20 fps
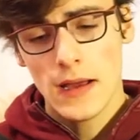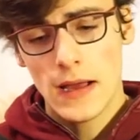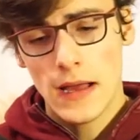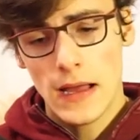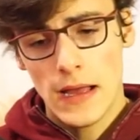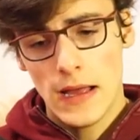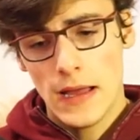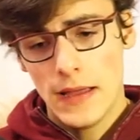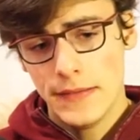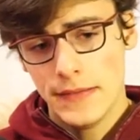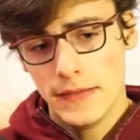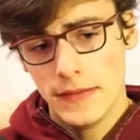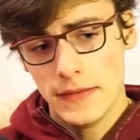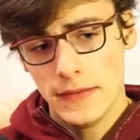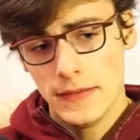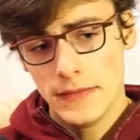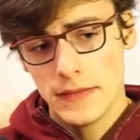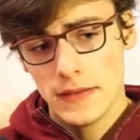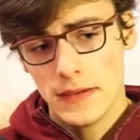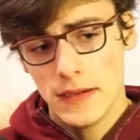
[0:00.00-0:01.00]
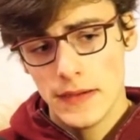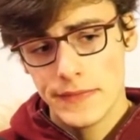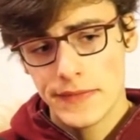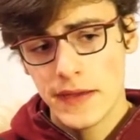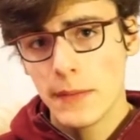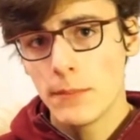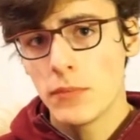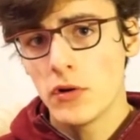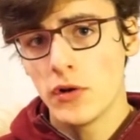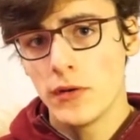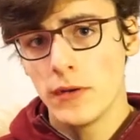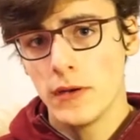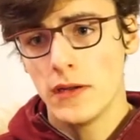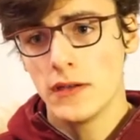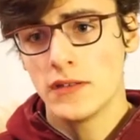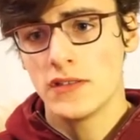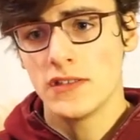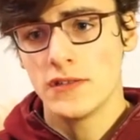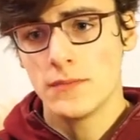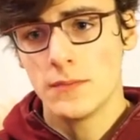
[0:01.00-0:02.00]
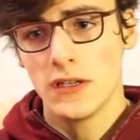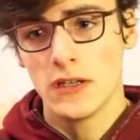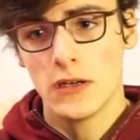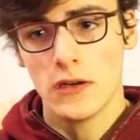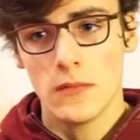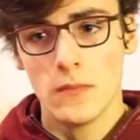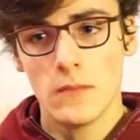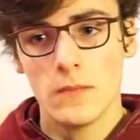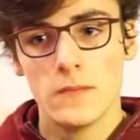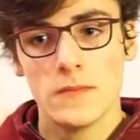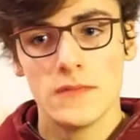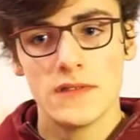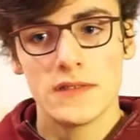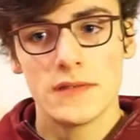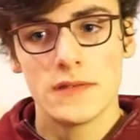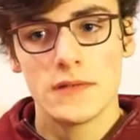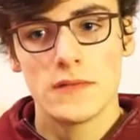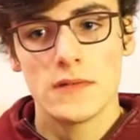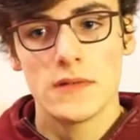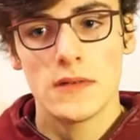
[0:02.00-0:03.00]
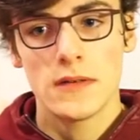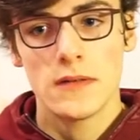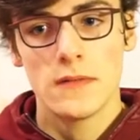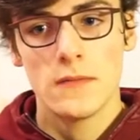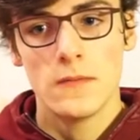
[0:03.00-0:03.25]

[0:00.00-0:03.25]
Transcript: And at that point, it just becomes